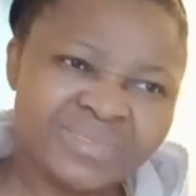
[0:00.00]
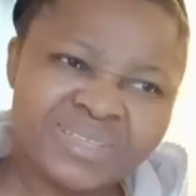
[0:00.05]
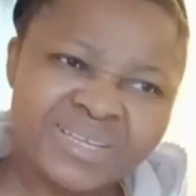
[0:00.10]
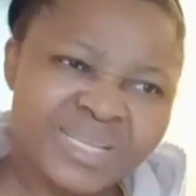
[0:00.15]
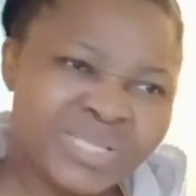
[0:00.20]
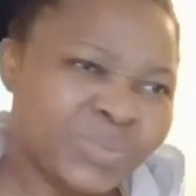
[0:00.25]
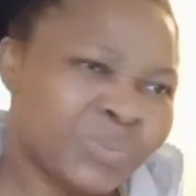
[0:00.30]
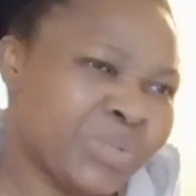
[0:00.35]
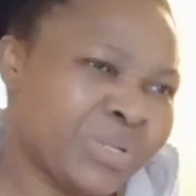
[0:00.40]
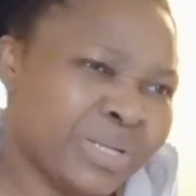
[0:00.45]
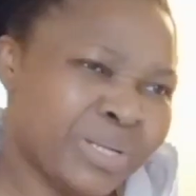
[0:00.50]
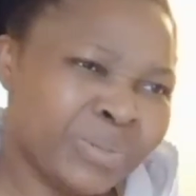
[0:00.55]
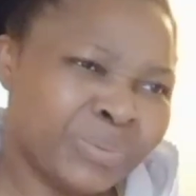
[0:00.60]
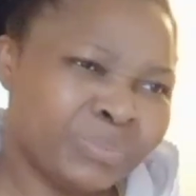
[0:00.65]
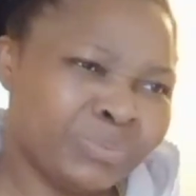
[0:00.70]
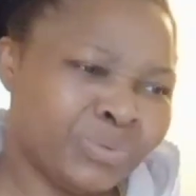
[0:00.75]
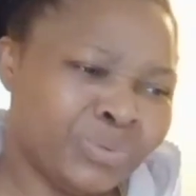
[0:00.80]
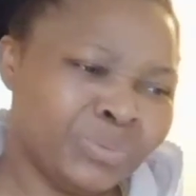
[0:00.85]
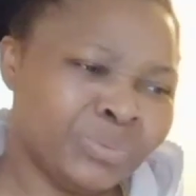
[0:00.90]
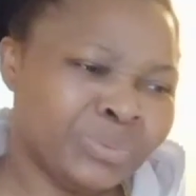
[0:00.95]
That's what
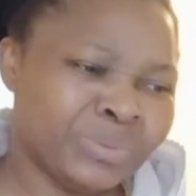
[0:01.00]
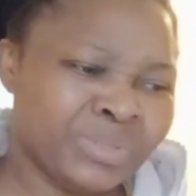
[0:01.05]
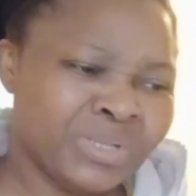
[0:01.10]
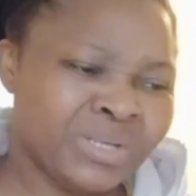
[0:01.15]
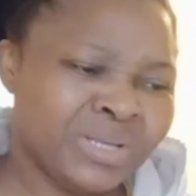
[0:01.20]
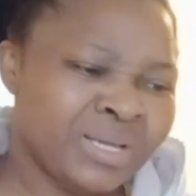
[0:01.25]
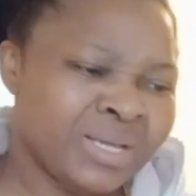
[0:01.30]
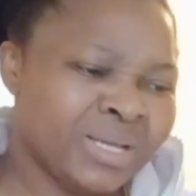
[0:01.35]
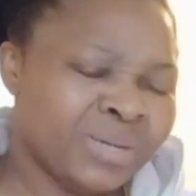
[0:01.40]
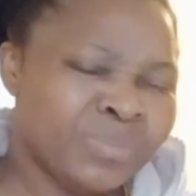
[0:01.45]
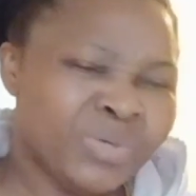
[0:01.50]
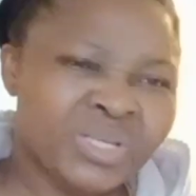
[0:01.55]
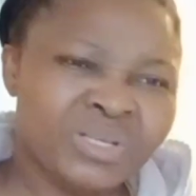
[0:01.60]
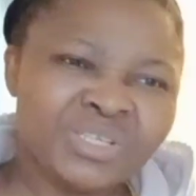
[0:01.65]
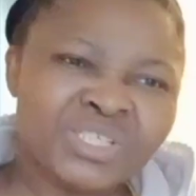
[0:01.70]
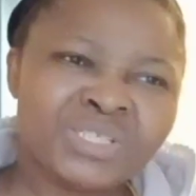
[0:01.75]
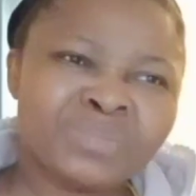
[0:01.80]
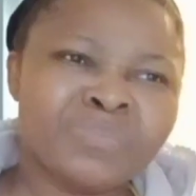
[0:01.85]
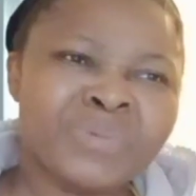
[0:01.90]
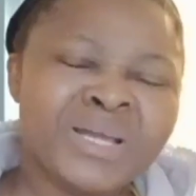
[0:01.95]
I'll do.
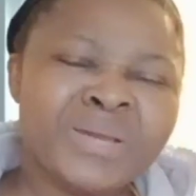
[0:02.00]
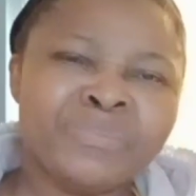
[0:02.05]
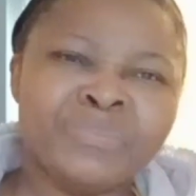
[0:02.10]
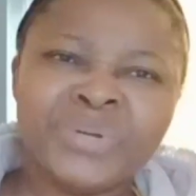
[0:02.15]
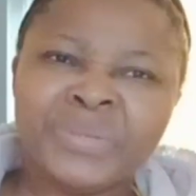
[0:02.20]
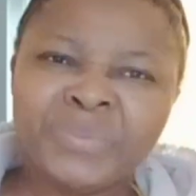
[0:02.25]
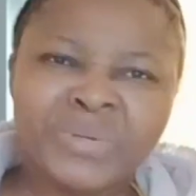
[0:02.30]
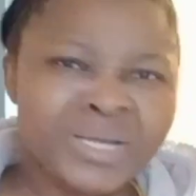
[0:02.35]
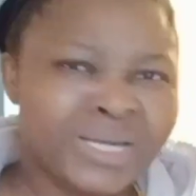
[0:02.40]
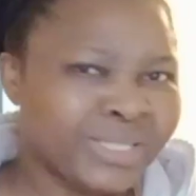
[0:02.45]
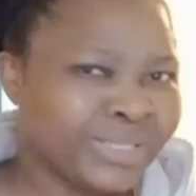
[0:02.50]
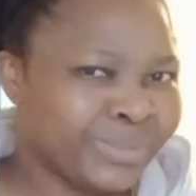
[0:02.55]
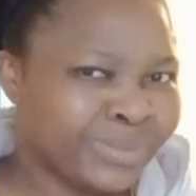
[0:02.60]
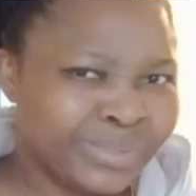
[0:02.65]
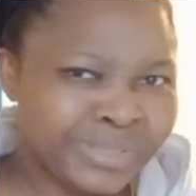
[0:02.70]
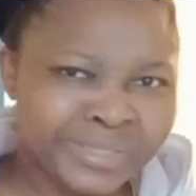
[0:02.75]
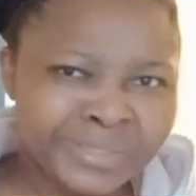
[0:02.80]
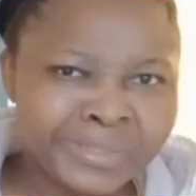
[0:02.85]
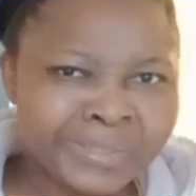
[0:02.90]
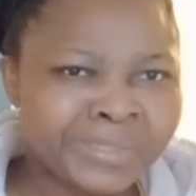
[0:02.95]
Because my baby has
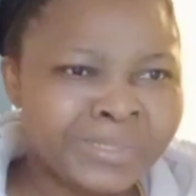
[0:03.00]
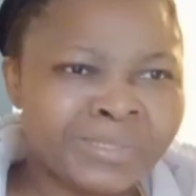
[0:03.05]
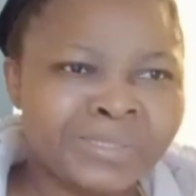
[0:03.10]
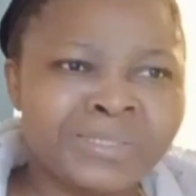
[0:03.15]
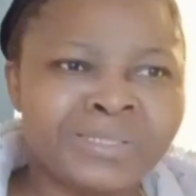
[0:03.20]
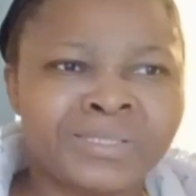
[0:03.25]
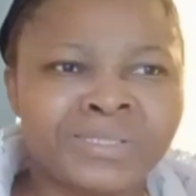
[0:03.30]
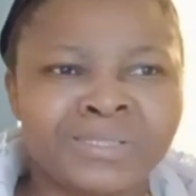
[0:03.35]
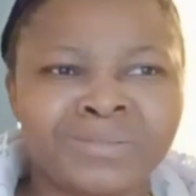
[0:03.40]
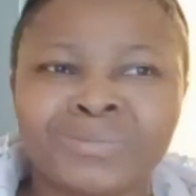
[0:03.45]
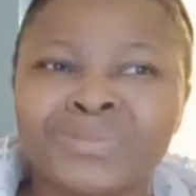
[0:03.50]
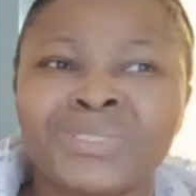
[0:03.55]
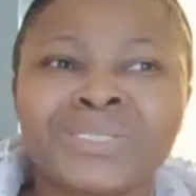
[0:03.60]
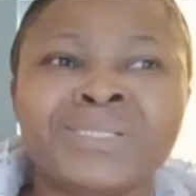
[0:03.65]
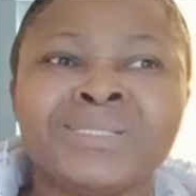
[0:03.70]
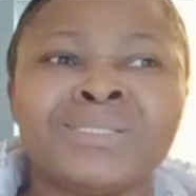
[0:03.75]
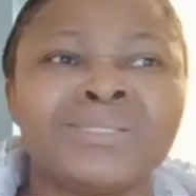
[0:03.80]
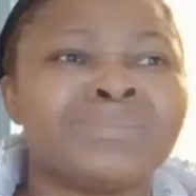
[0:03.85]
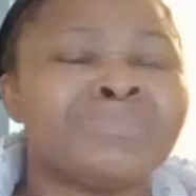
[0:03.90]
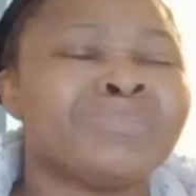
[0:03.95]
not eaten since,
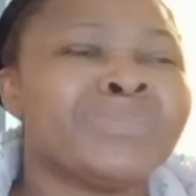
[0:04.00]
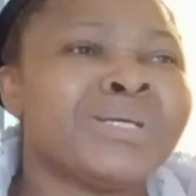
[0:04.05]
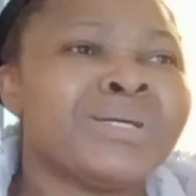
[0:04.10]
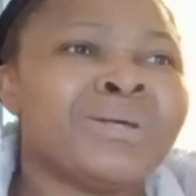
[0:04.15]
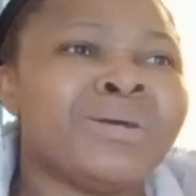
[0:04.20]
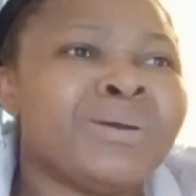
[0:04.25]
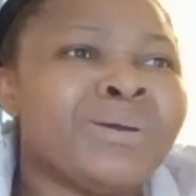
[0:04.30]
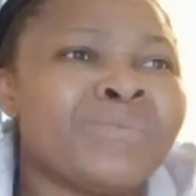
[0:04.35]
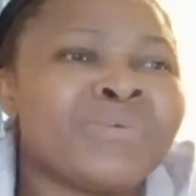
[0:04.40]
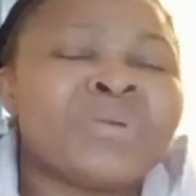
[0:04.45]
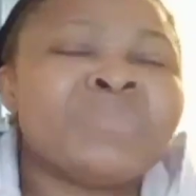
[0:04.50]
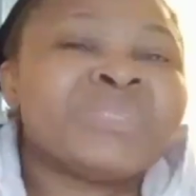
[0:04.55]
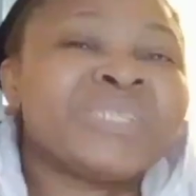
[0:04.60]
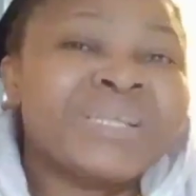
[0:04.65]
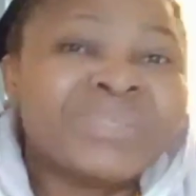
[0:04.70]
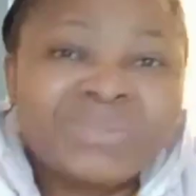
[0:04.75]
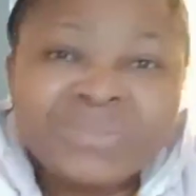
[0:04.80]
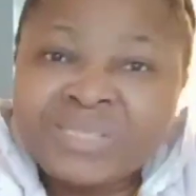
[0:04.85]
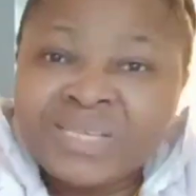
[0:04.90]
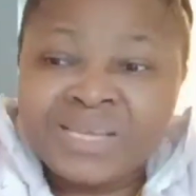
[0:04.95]
since from
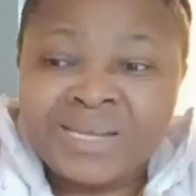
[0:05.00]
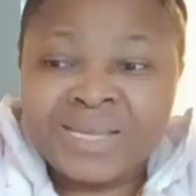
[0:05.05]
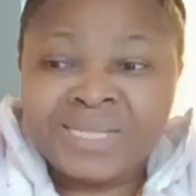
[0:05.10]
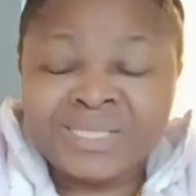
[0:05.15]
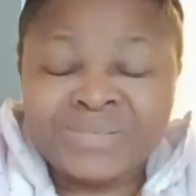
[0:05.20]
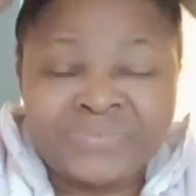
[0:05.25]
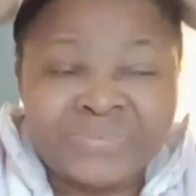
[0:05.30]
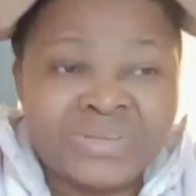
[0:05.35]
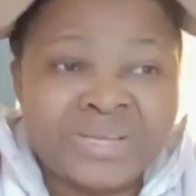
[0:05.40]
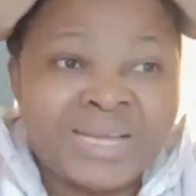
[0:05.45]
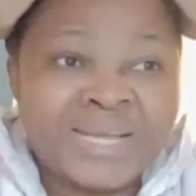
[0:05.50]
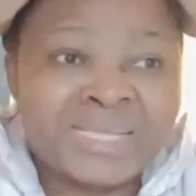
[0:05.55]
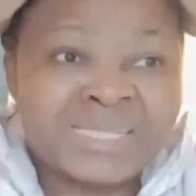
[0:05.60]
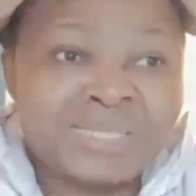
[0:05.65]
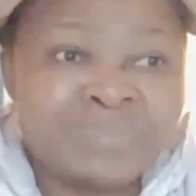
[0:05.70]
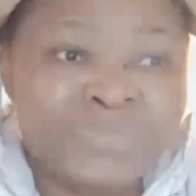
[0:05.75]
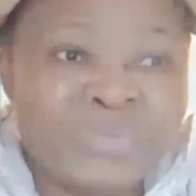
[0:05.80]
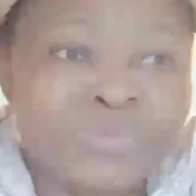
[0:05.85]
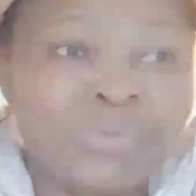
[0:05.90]
Saturday night if he ask so,